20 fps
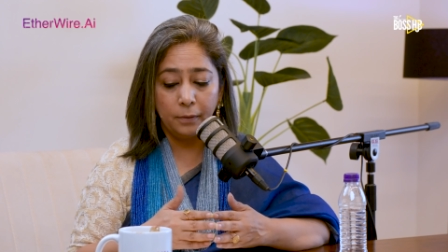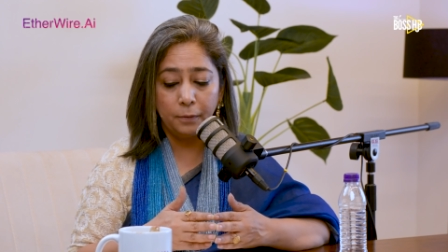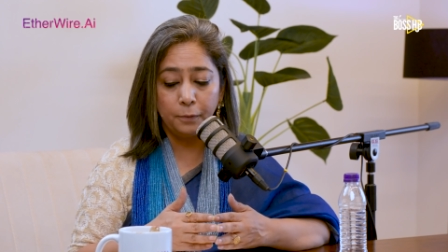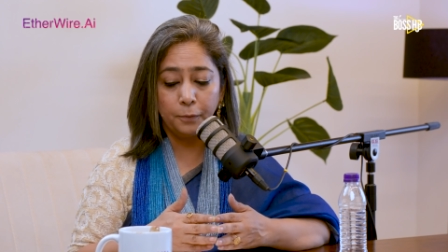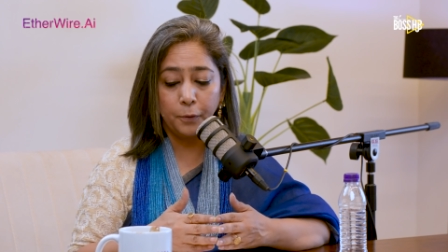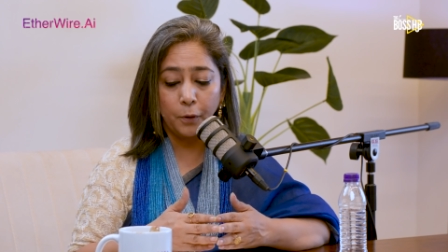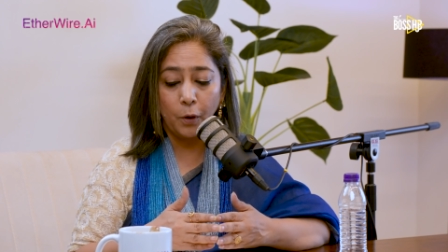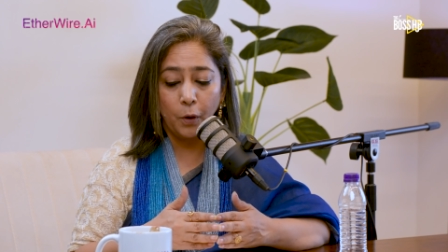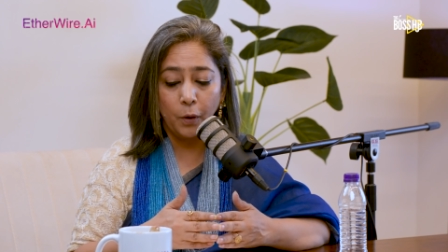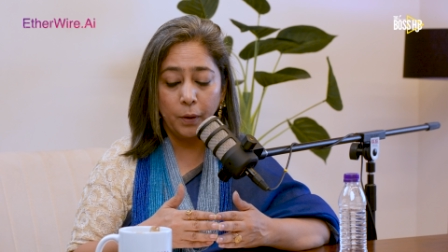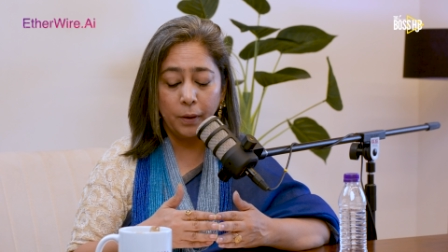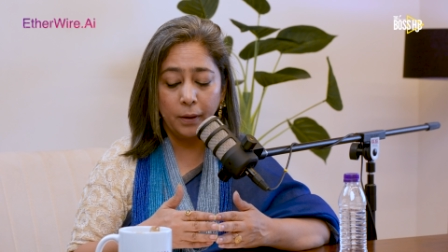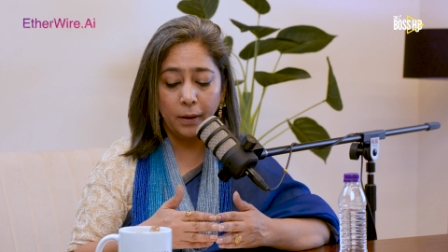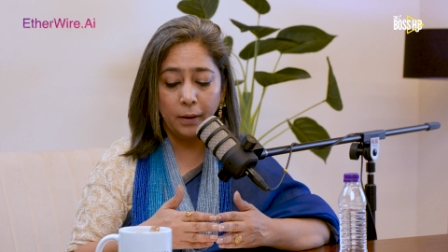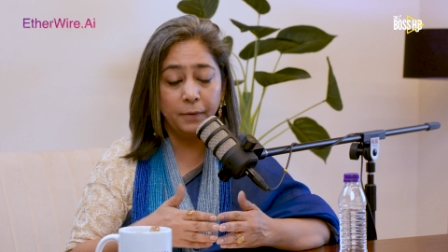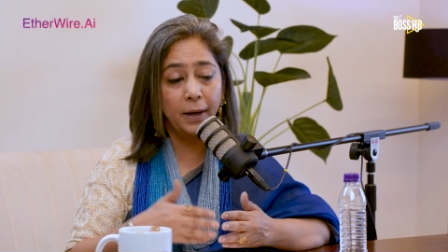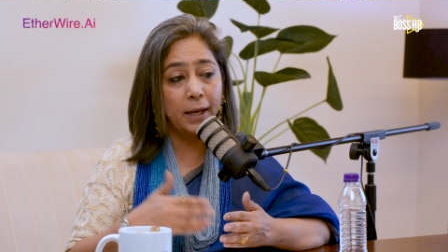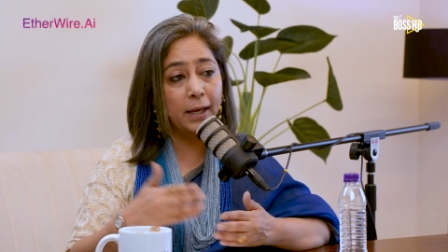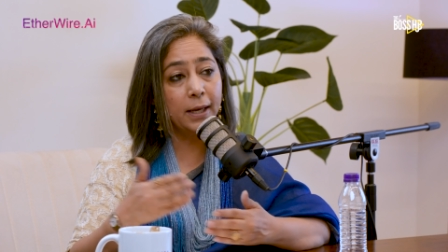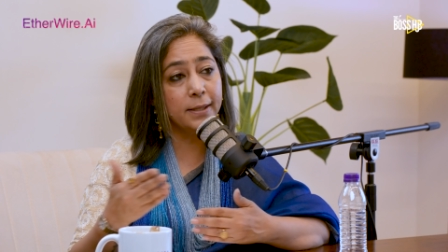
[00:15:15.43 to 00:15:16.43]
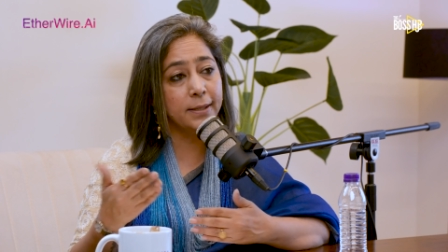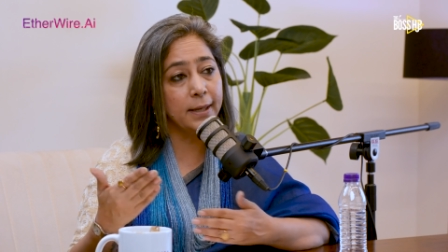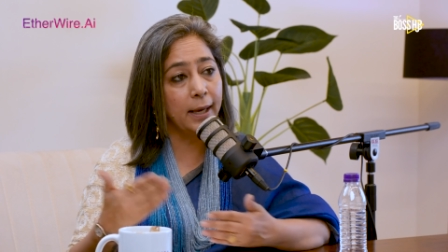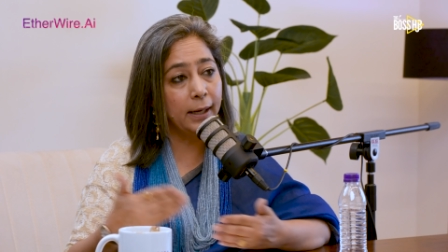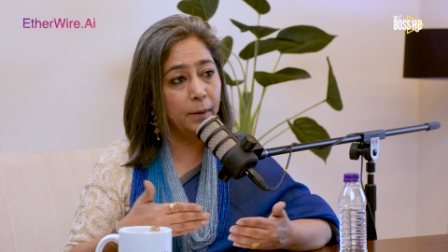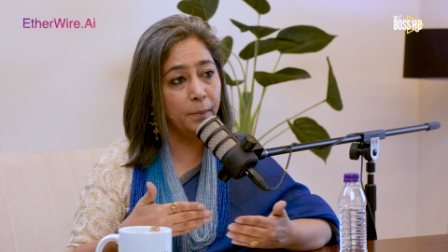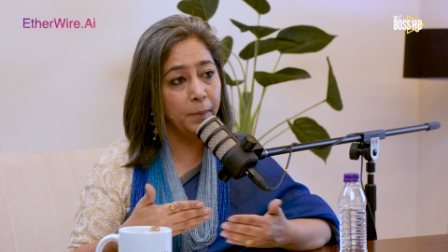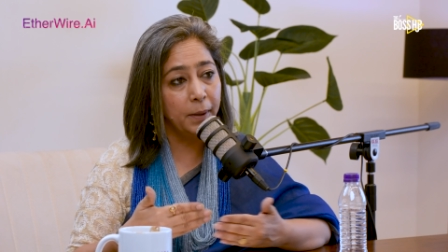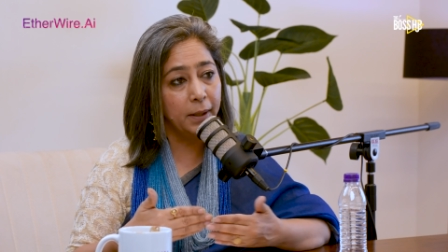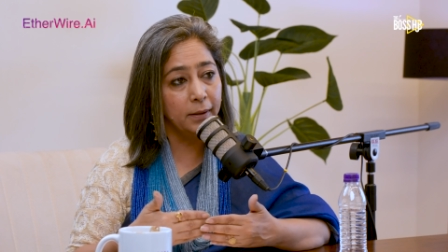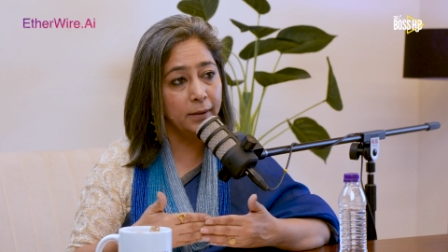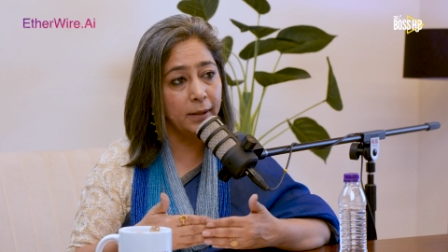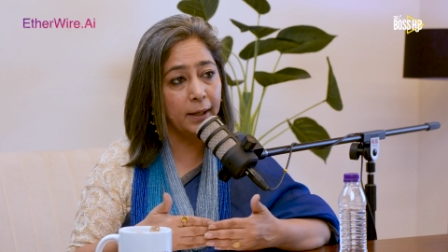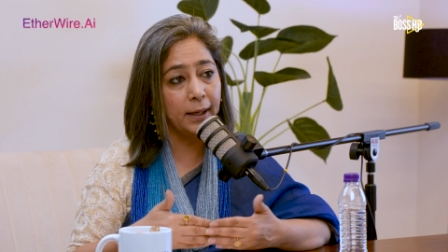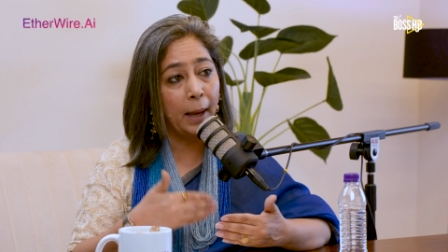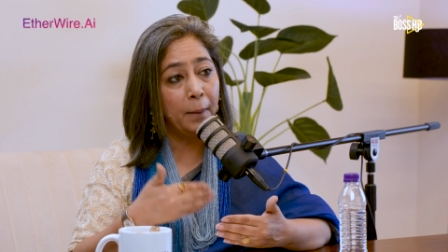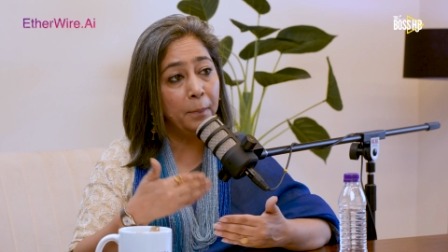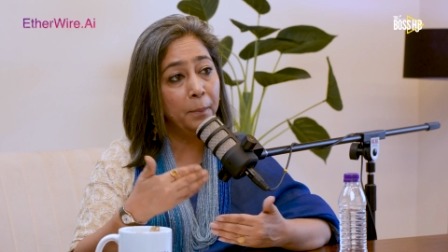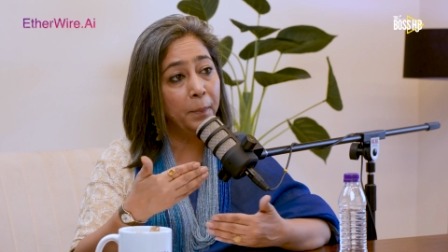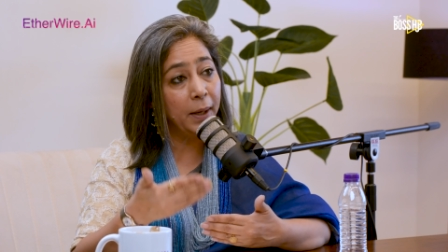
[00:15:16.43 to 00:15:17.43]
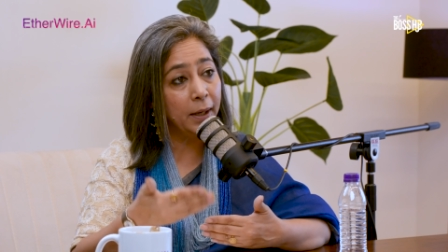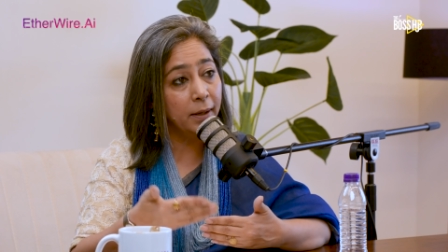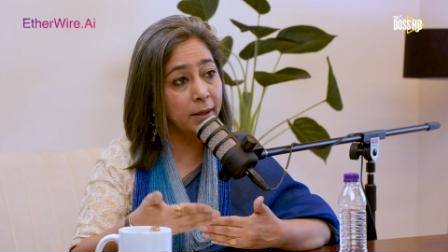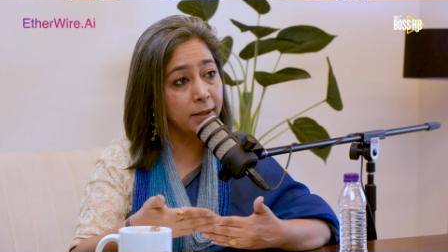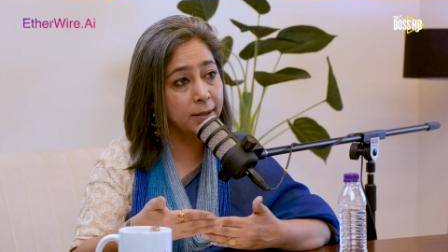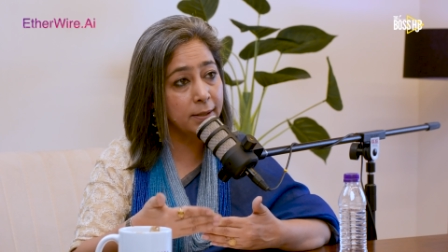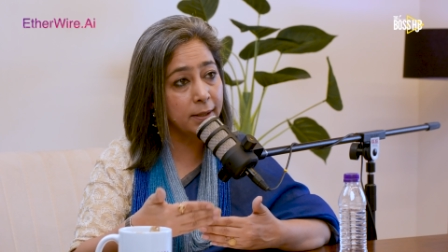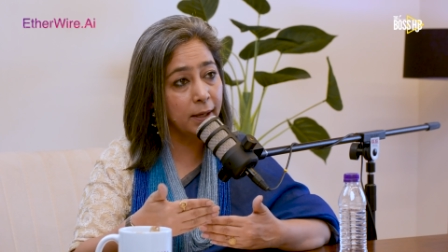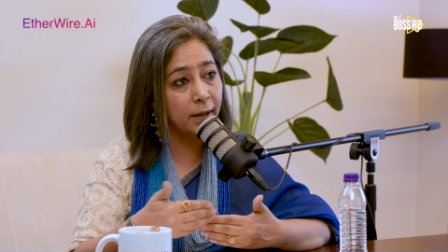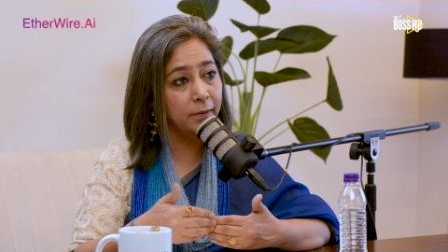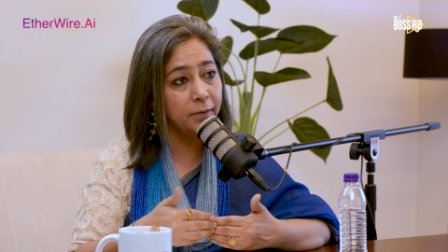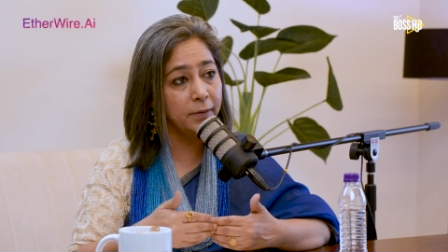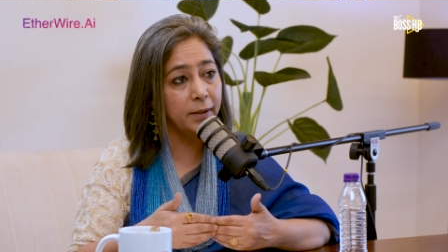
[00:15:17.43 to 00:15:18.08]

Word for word: for uh, various elements the campaign itself,